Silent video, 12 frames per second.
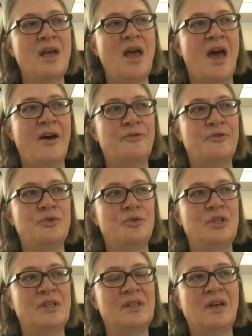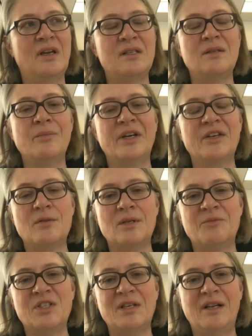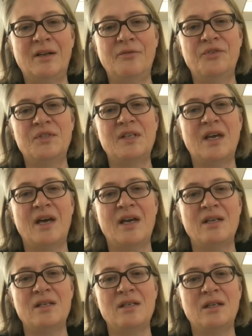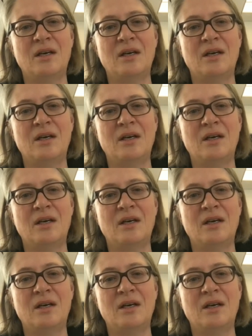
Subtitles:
have to discuss amongst themselves, and